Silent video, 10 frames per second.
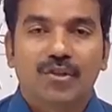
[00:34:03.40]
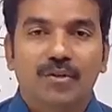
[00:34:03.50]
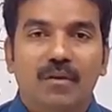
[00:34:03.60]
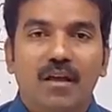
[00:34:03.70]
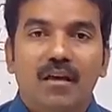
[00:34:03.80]

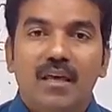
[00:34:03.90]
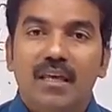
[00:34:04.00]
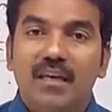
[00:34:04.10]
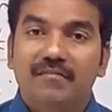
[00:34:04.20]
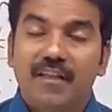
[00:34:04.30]
First of,
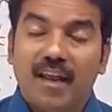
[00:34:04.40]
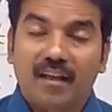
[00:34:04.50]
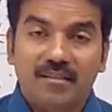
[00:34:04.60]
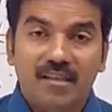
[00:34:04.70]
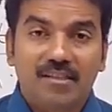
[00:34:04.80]
if
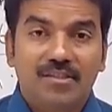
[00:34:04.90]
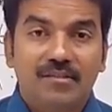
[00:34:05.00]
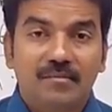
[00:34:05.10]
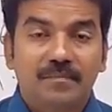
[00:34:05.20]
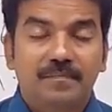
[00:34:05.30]
there
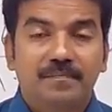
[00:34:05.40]
exists